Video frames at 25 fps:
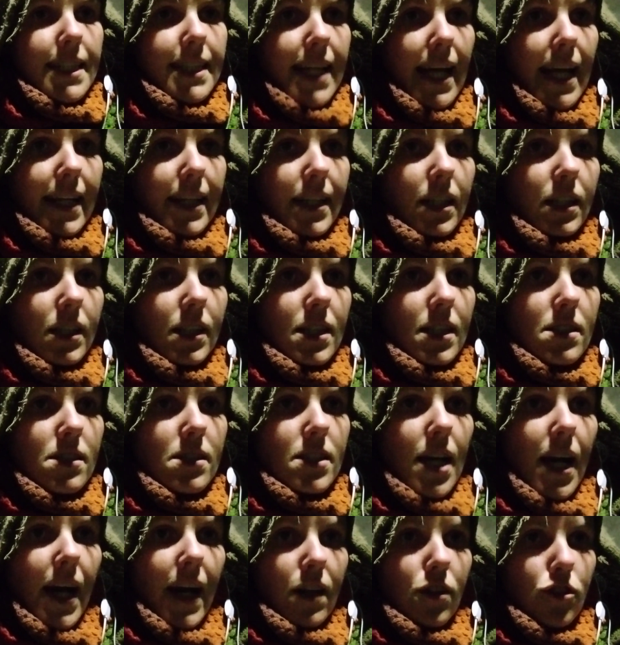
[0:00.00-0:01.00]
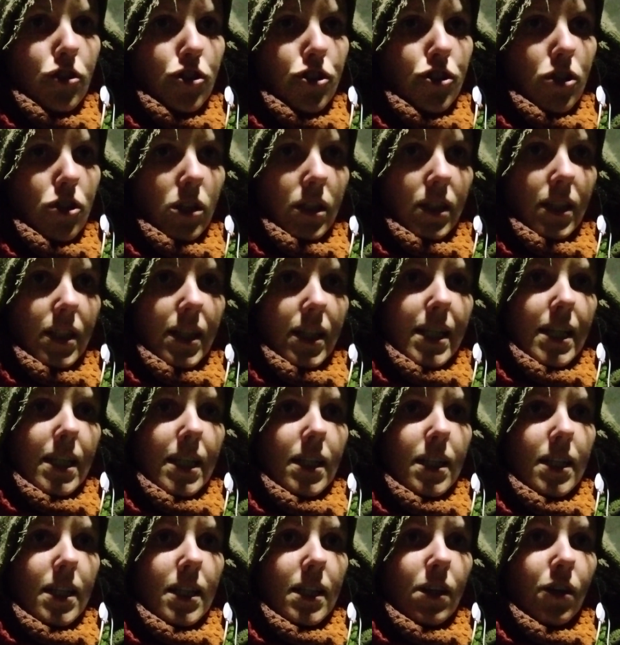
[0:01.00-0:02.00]
that it is
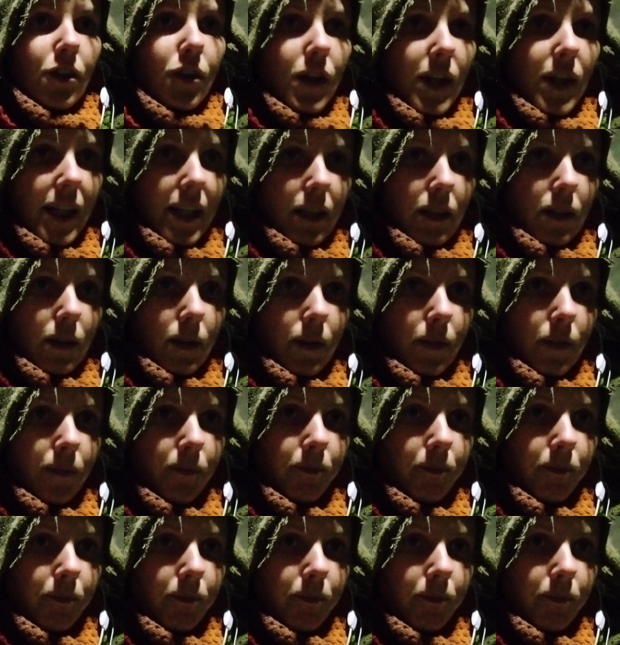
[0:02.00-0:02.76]
actually real.